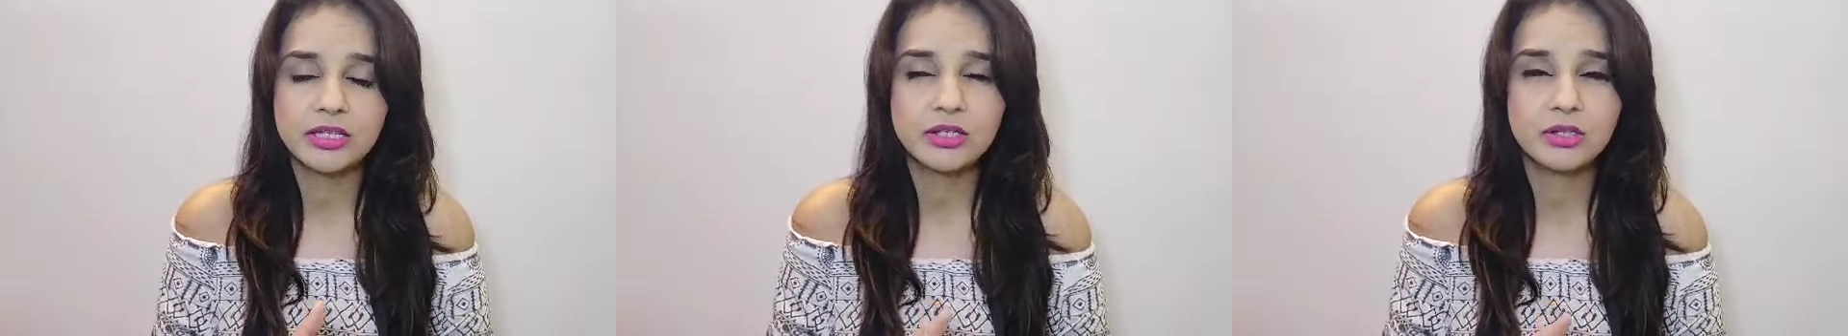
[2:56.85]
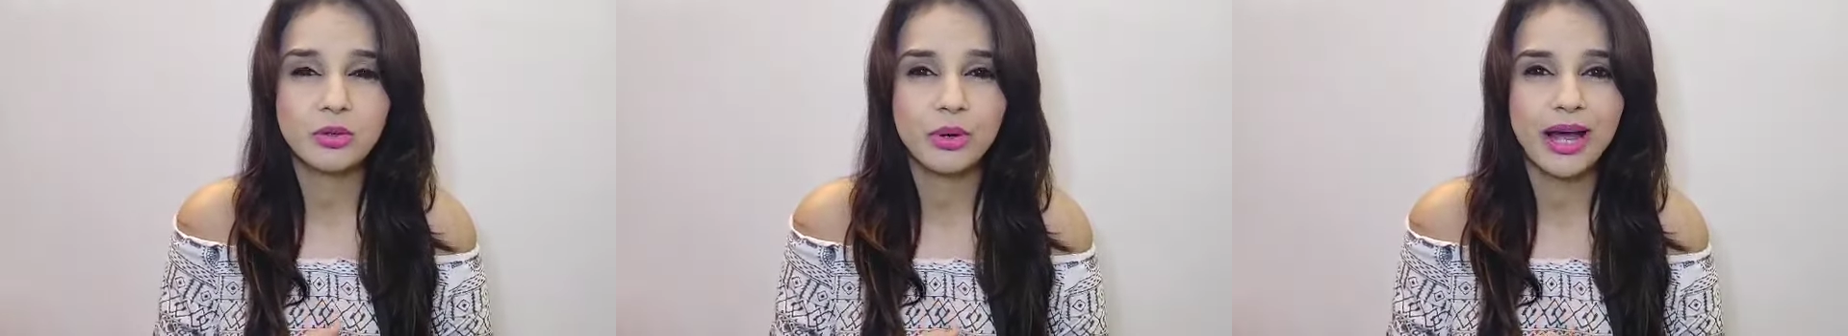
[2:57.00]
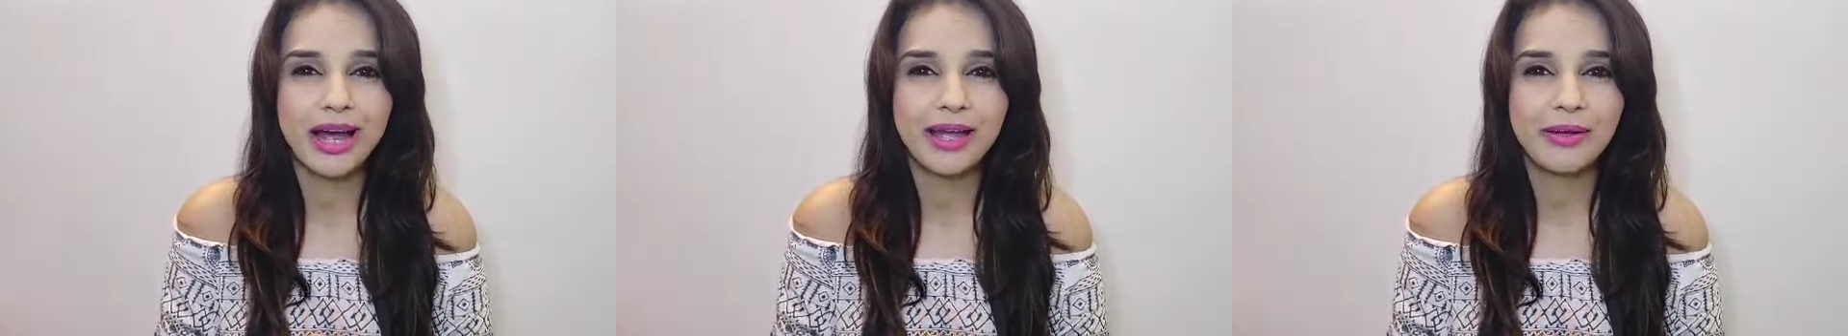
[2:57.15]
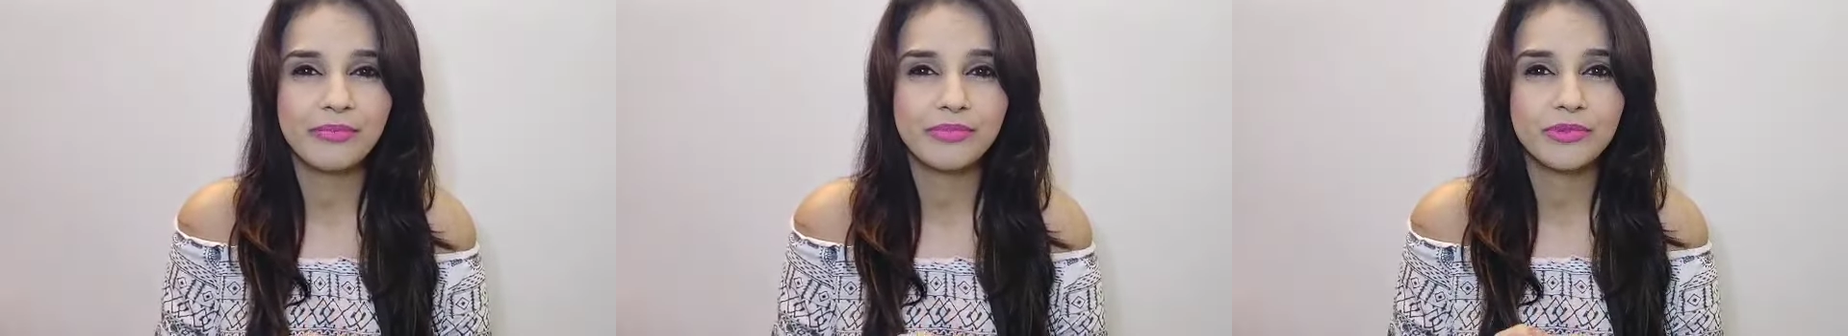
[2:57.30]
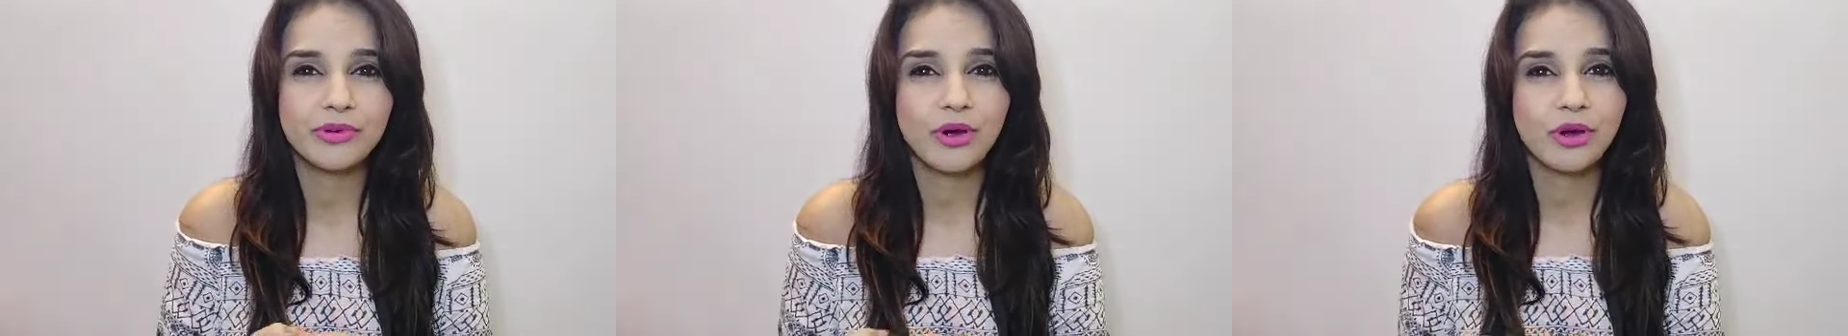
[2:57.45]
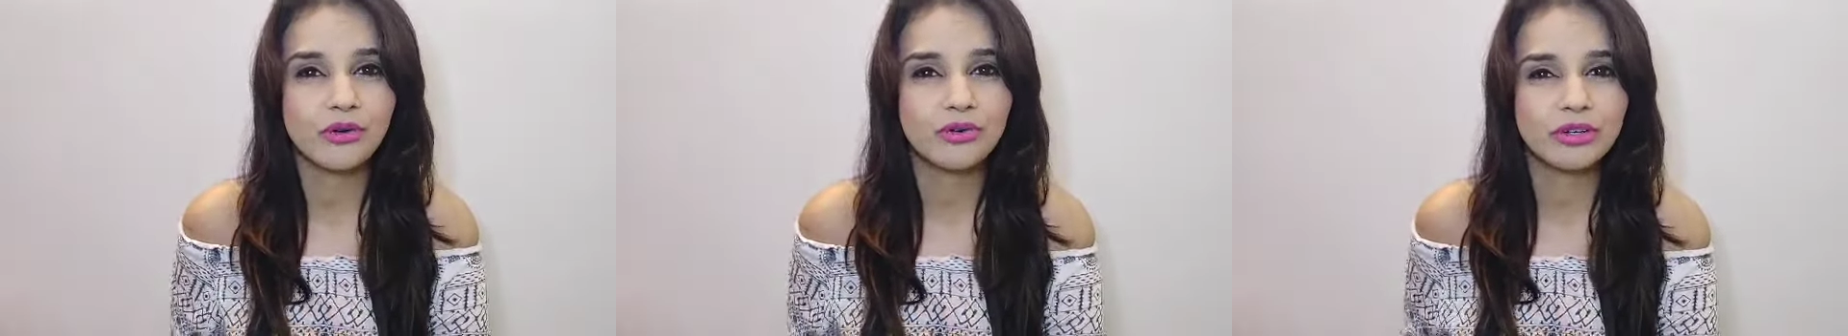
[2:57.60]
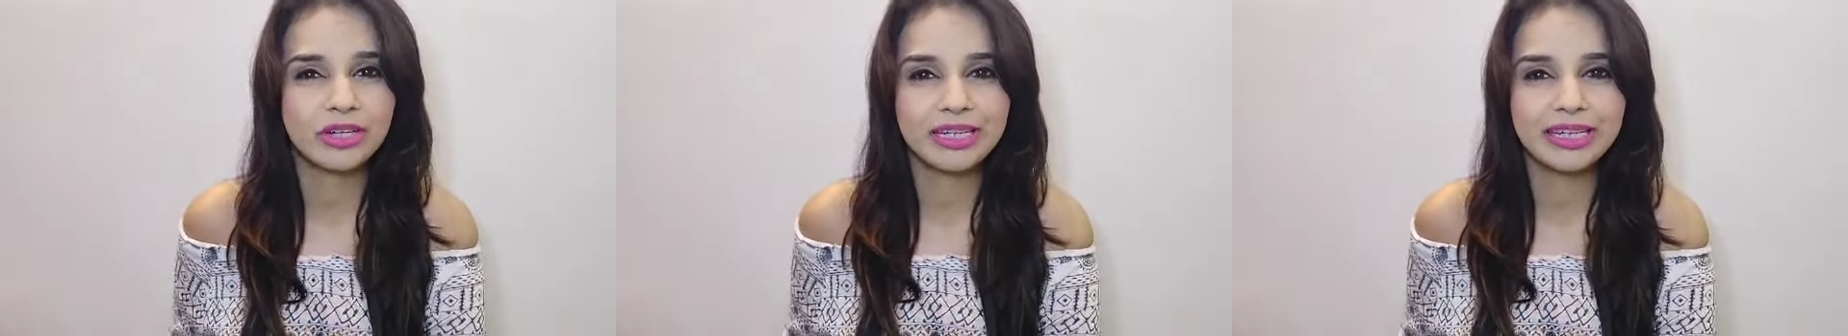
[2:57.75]
so I'm
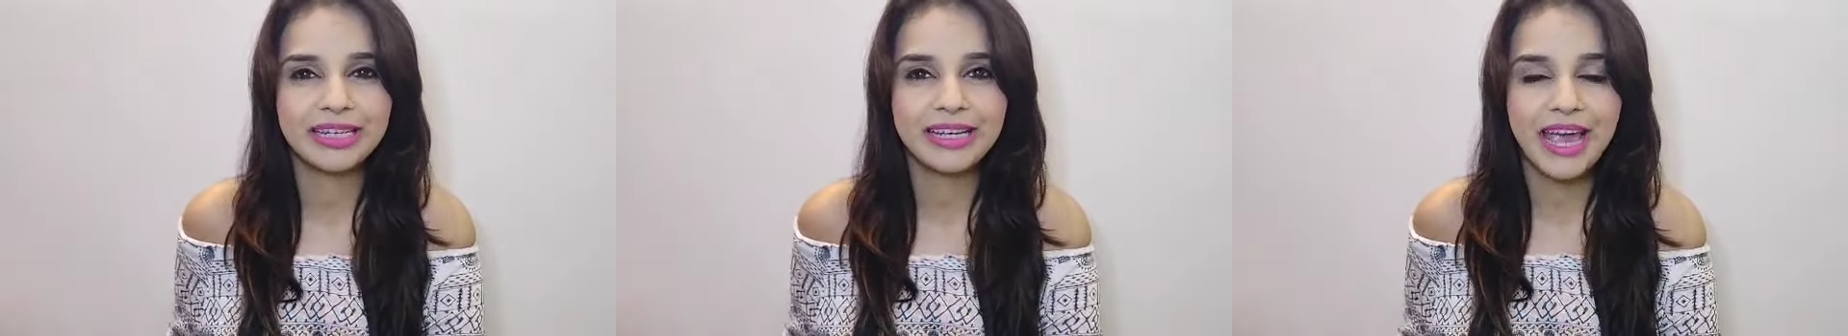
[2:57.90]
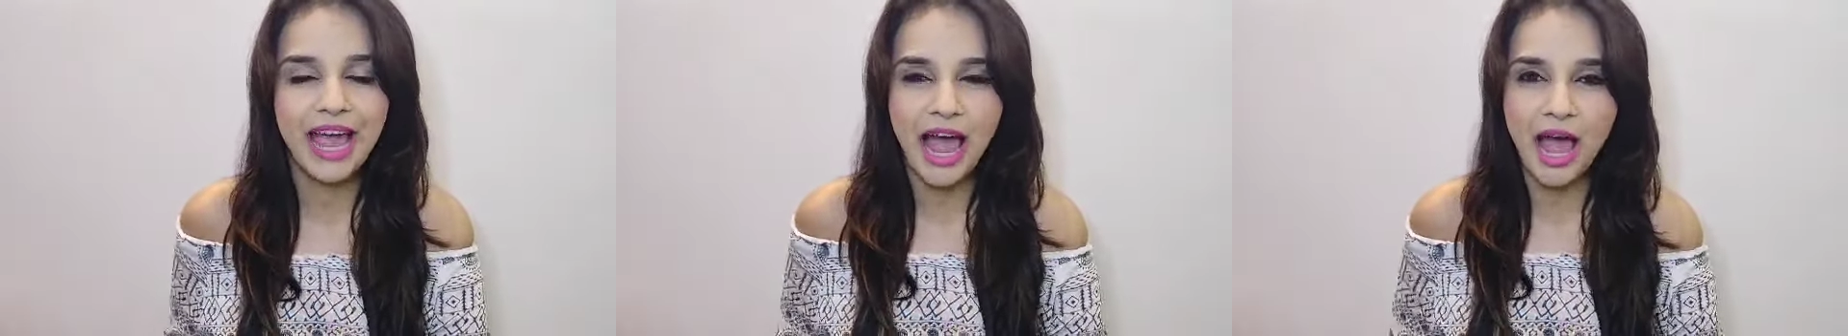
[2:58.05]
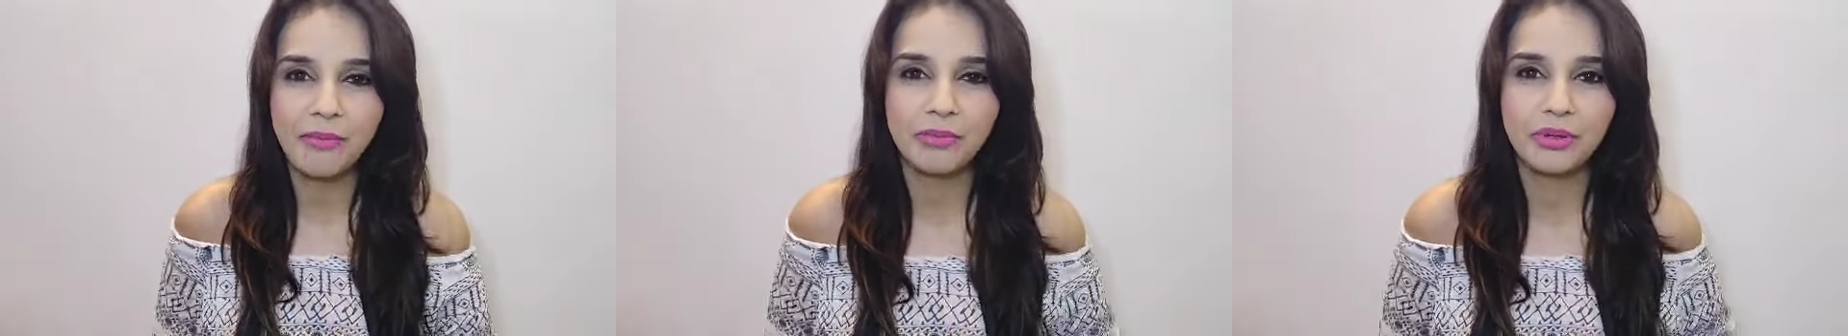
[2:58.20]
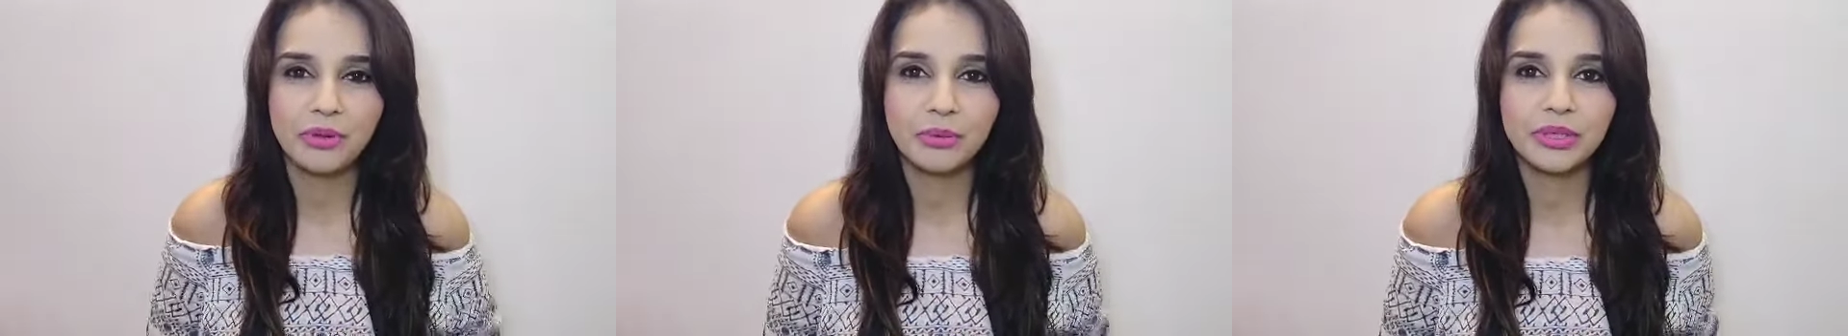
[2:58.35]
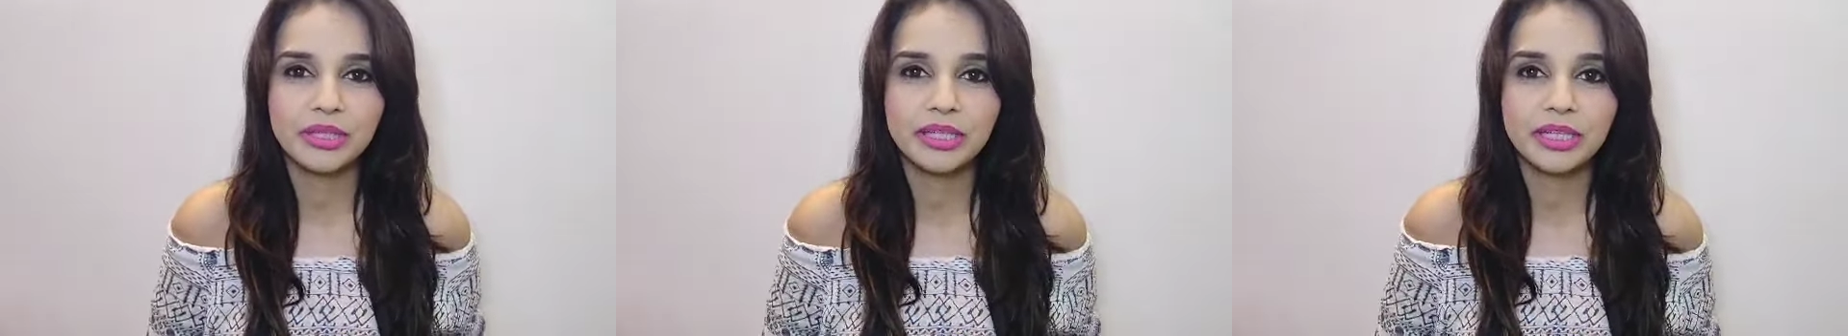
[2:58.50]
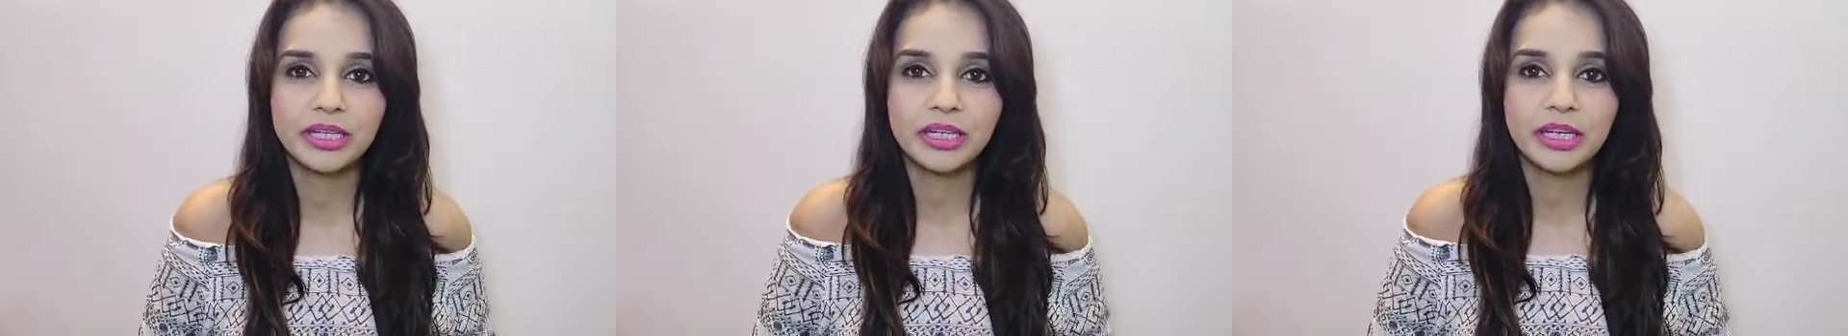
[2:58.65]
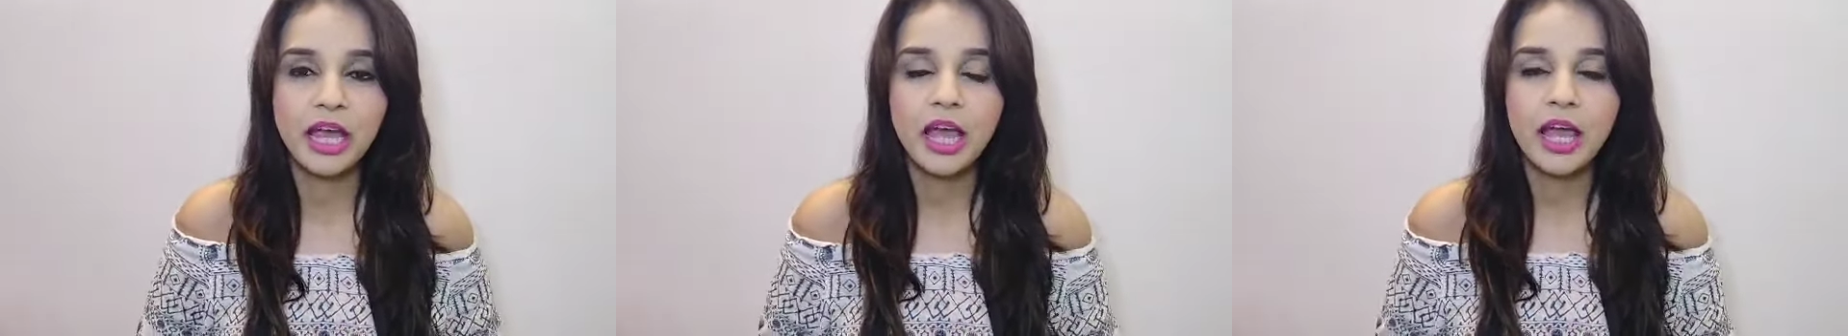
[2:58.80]
not really happy
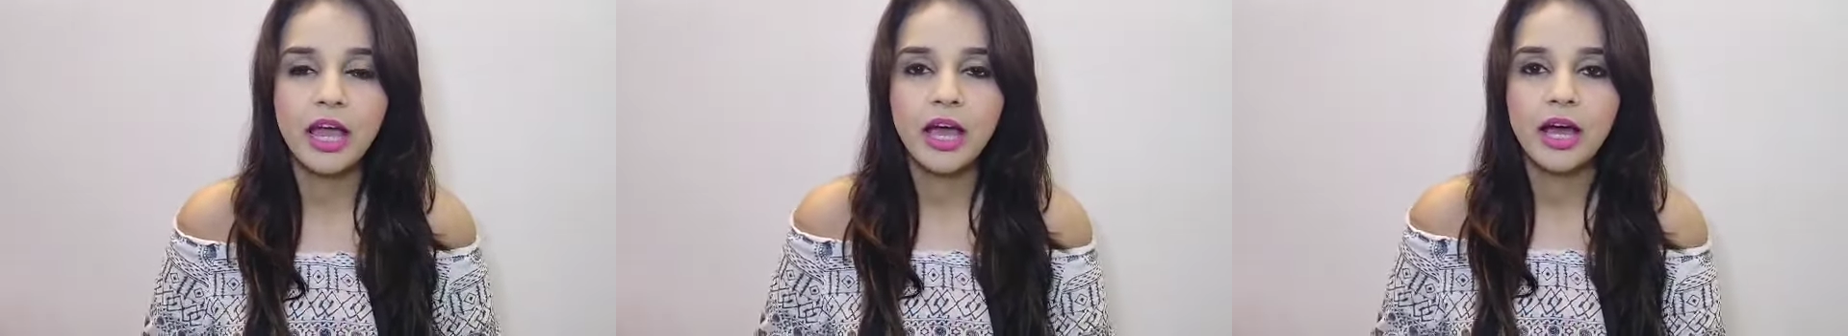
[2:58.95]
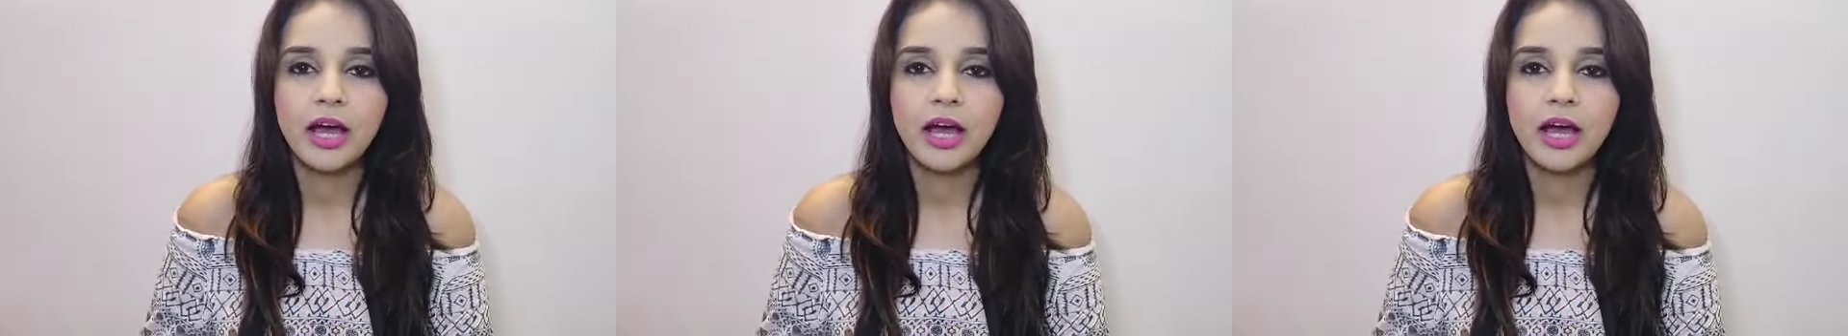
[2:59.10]
with it.